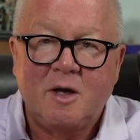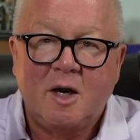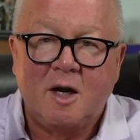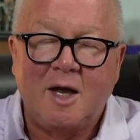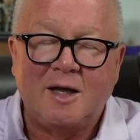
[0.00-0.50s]

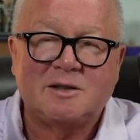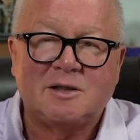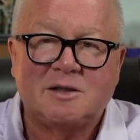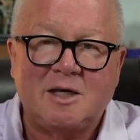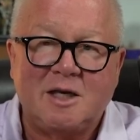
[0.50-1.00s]
Lots of
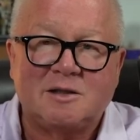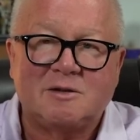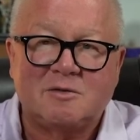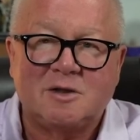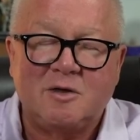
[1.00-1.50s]
studies
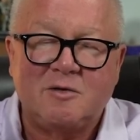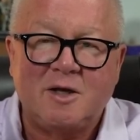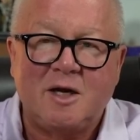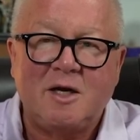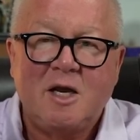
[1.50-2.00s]
have shown
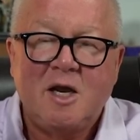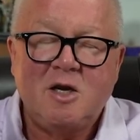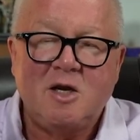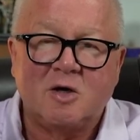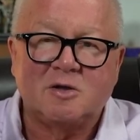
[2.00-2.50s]
that.
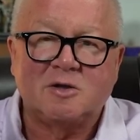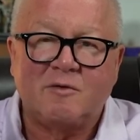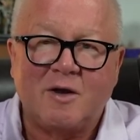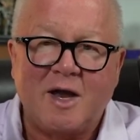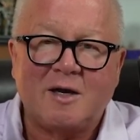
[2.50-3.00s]
Years of
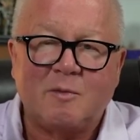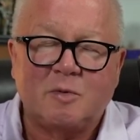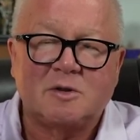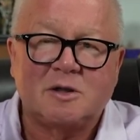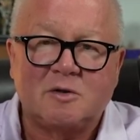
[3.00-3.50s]
lack of
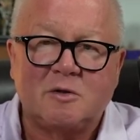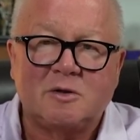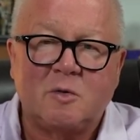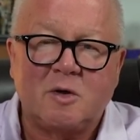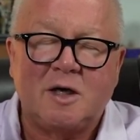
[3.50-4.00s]
progesterone is
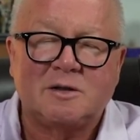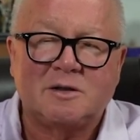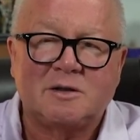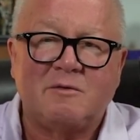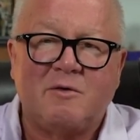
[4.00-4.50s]
what causes
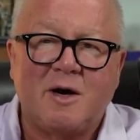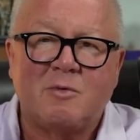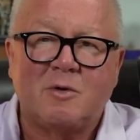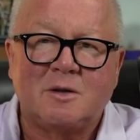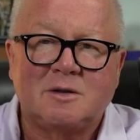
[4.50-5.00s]
the
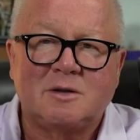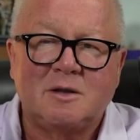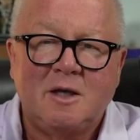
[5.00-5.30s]
fibroids.